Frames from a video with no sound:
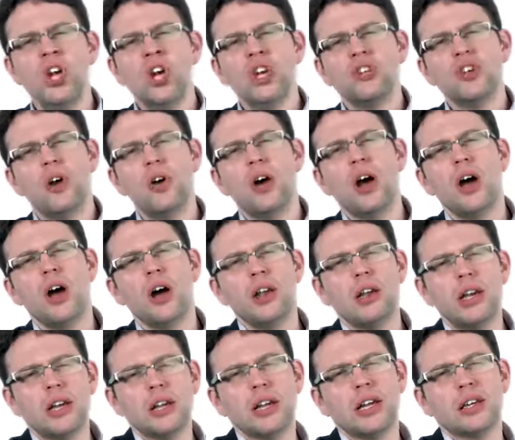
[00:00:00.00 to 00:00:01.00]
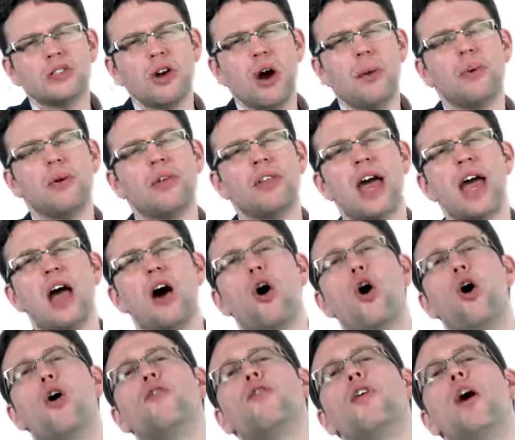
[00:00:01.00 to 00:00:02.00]
So a little example there
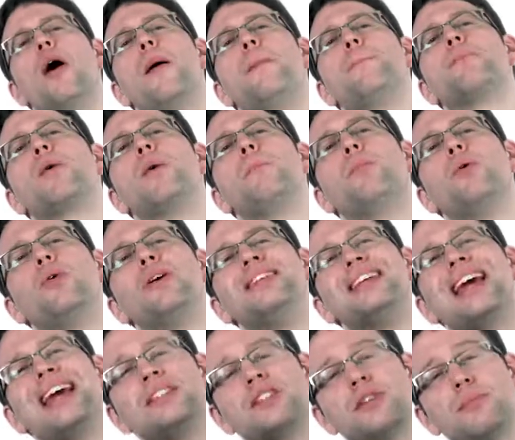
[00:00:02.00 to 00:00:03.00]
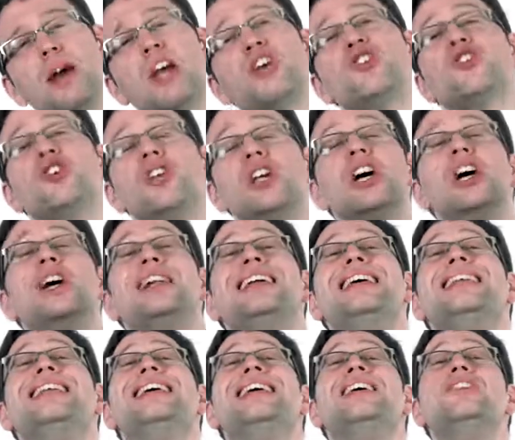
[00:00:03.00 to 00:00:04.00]
of point estimation
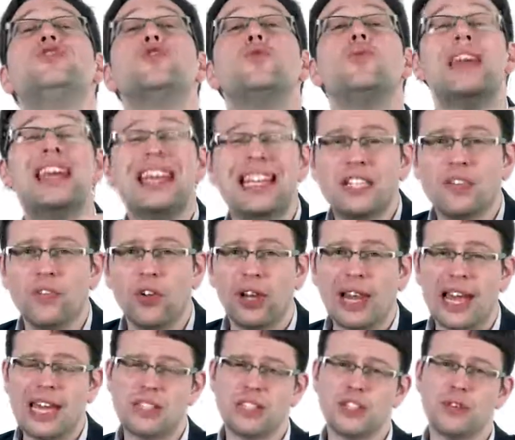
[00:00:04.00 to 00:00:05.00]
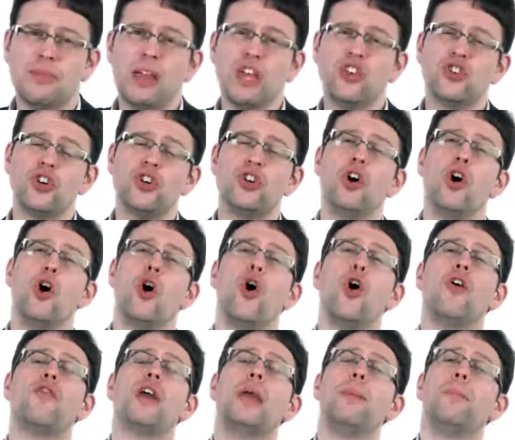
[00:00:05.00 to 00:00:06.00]
leading into interval estimation
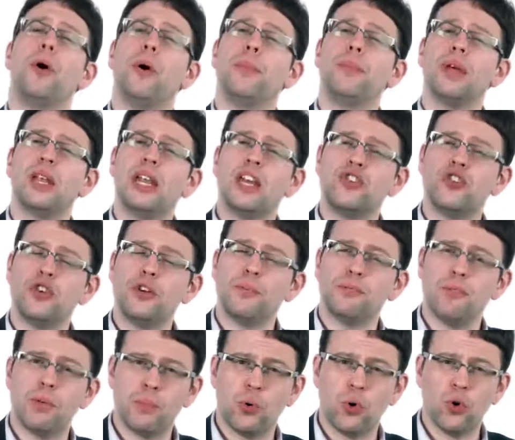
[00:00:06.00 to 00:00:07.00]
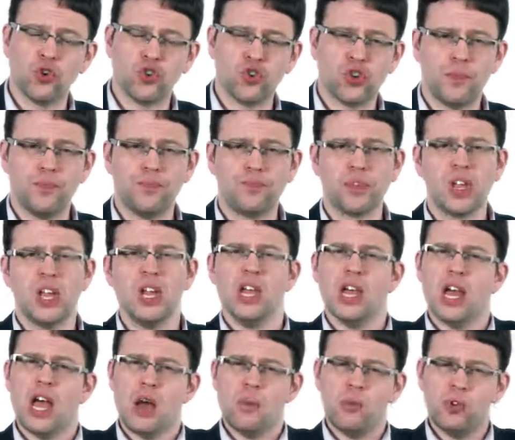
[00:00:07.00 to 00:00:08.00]
of a population proportion.
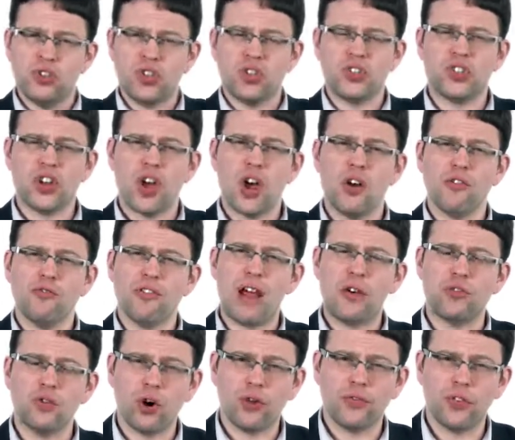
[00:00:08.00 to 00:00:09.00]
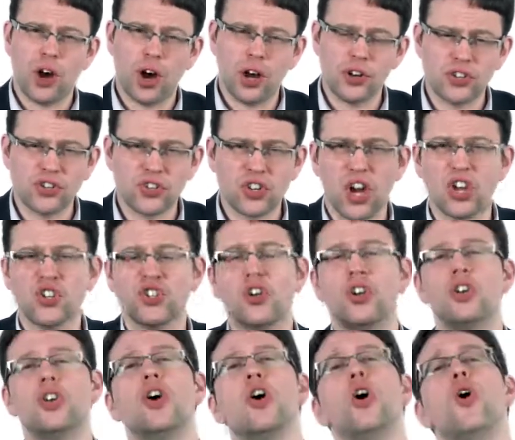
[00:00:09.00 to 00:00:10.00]
And we'll just round off our
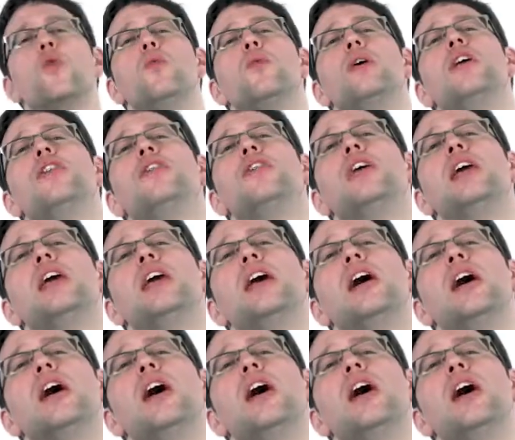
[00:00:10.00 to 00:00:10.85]
discussion with the